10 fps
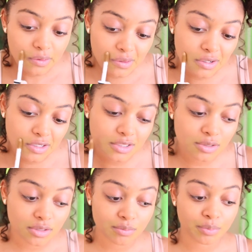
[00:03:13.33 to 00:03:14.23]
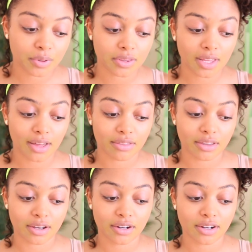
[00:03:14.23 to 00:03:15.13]
So I just put that
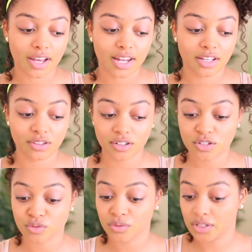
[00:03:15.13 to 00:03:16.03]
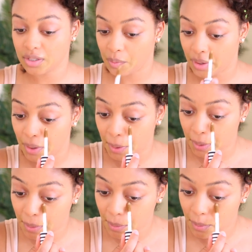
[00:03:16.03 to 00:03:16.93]
there and it looks really
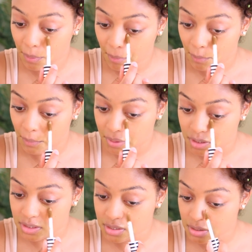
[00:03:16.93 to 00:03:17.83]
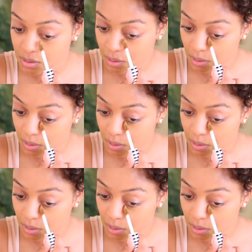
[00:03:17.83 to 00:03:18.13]
weird, but just